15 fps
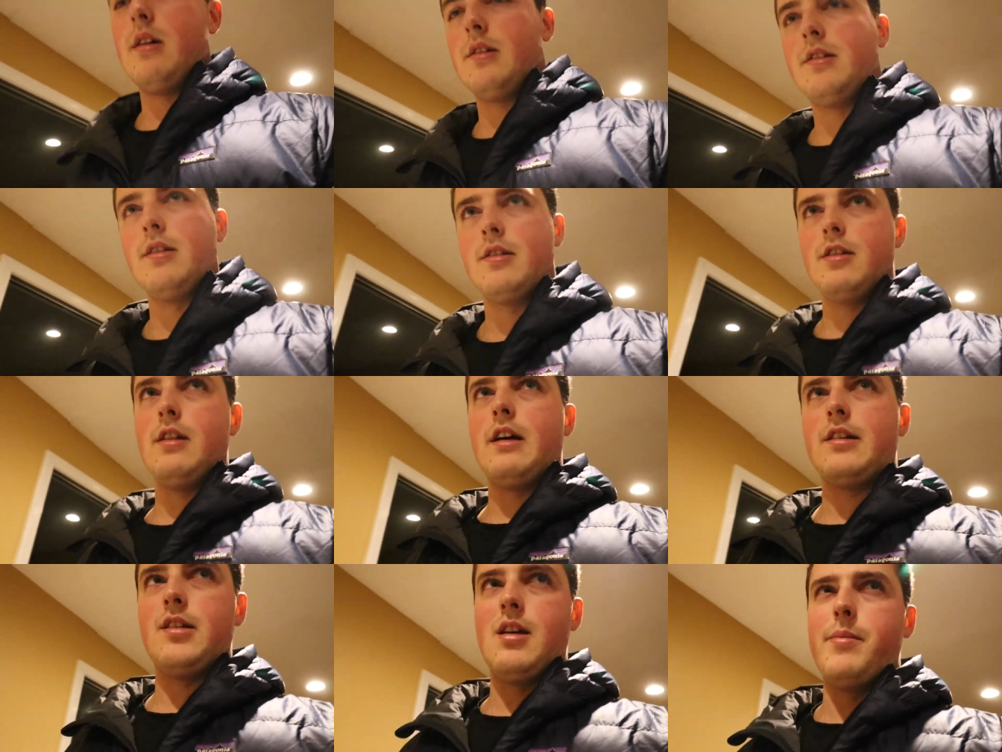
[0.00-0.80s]
Since you
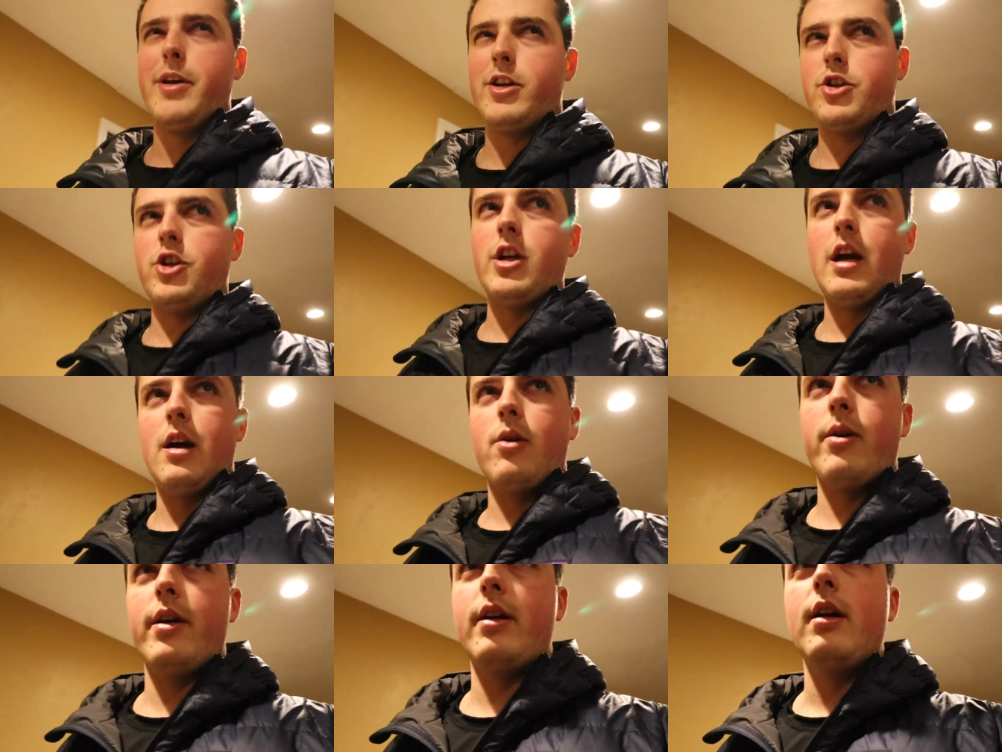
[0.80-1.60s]
last saw me, I
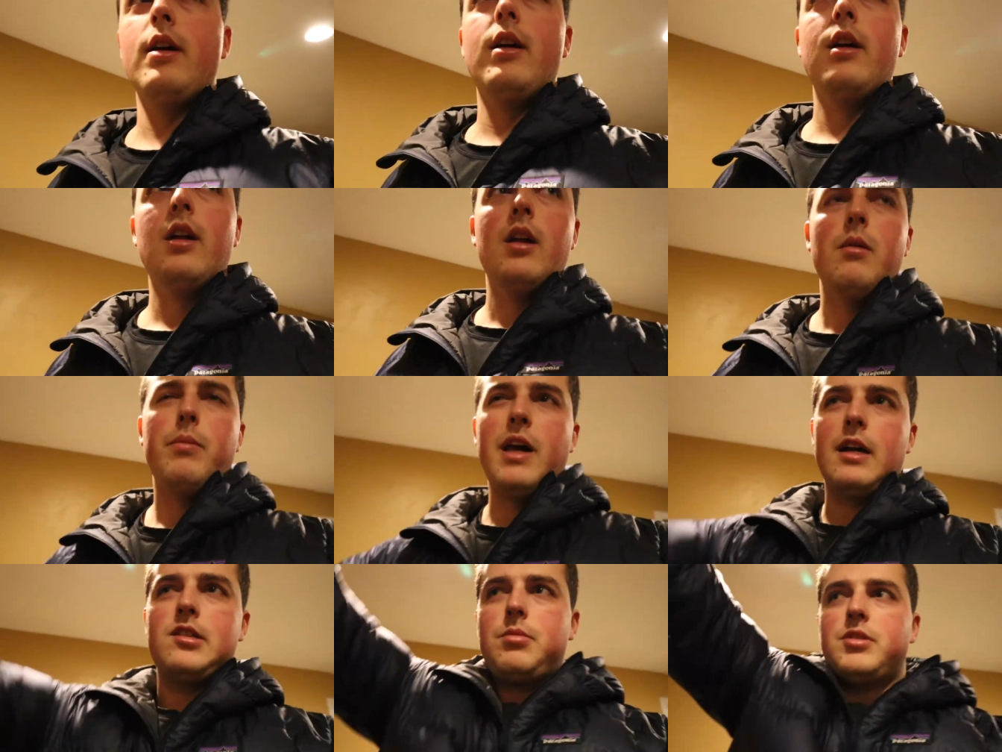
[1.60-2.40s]
showered,
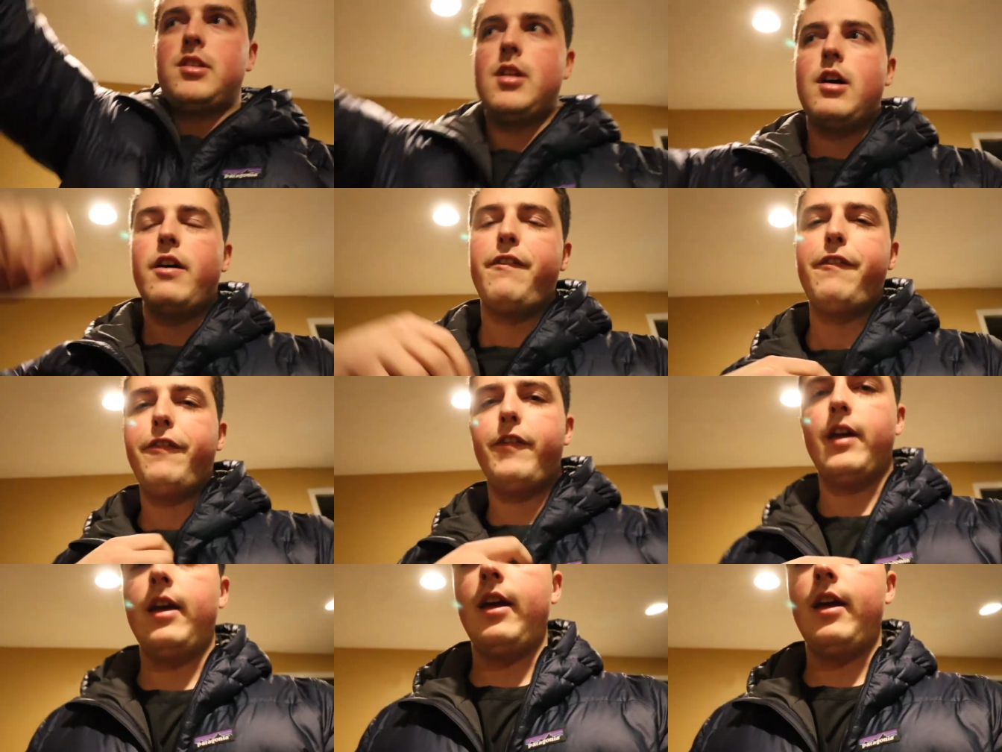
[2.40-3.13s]
packed some stuff,